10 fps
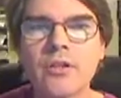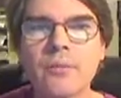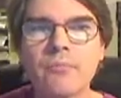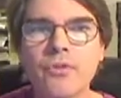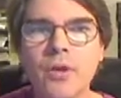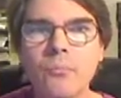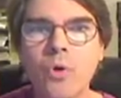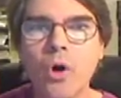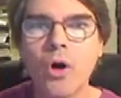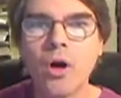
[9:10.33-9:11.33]
to come
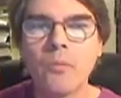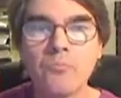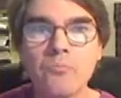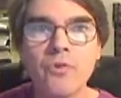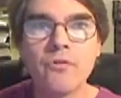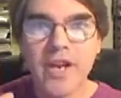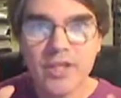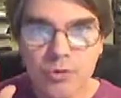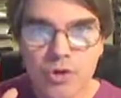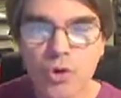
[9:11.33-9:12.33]
from the
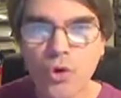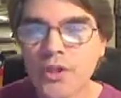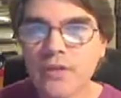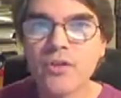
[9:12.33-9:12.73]
vast majority,